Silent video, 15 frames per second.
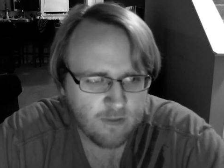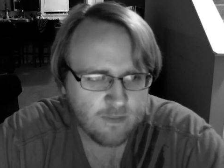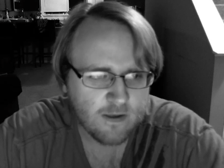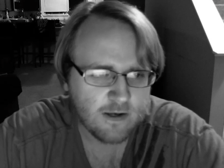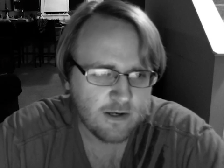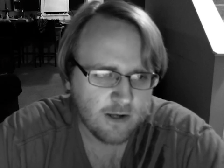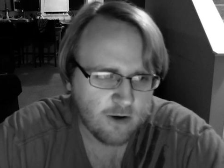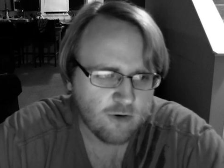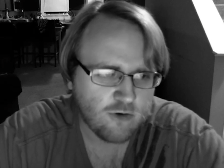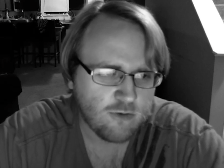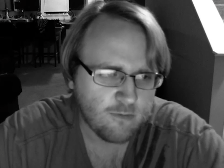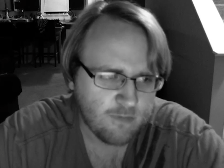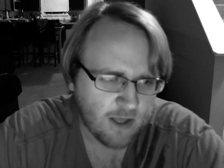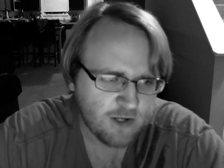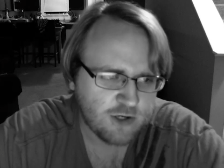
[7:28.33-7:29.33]
and the
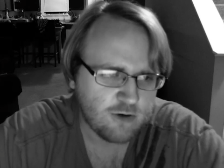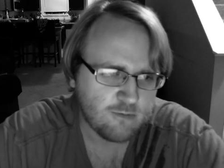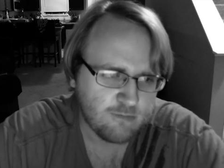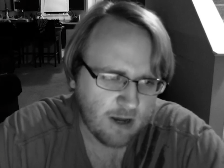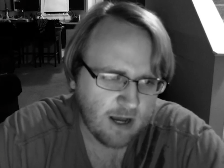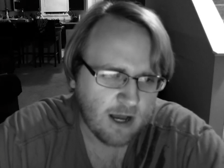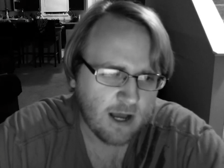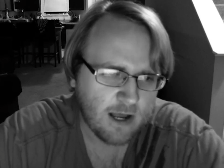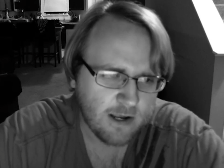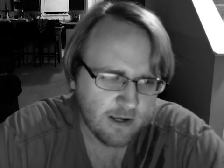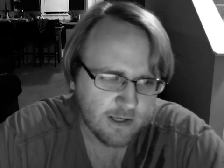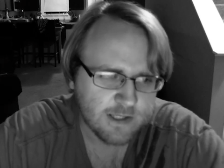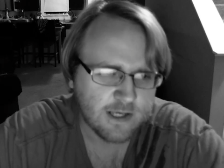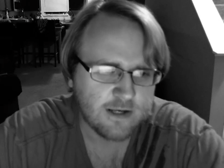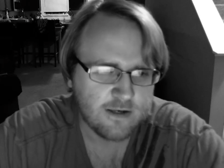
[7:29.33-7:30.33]
dome that you buy
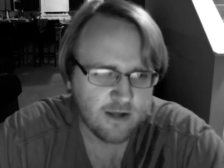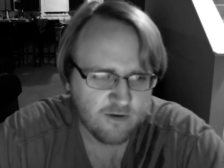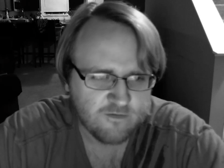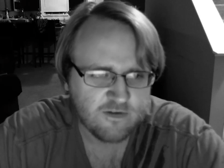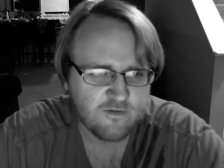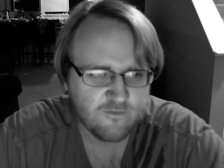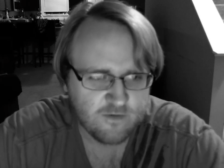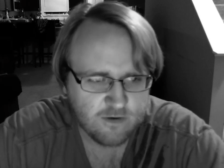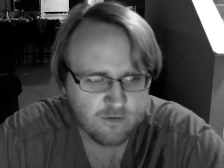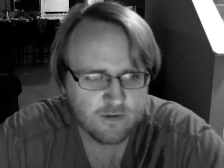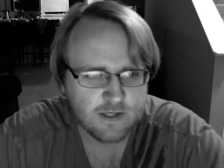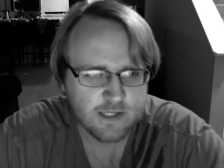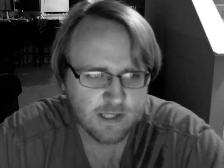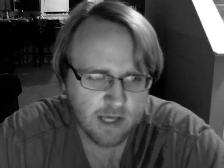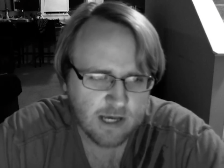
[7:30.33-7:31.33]
is enough to fill
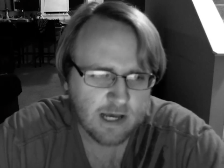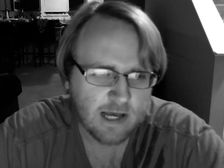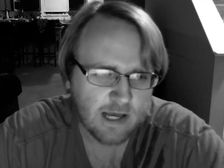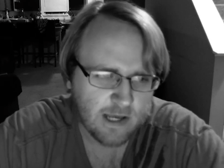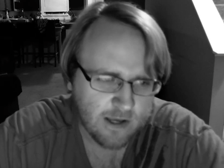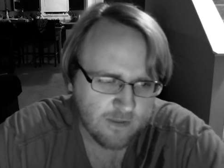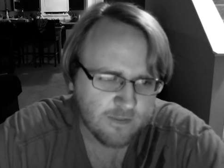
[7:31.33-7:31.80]
the sky,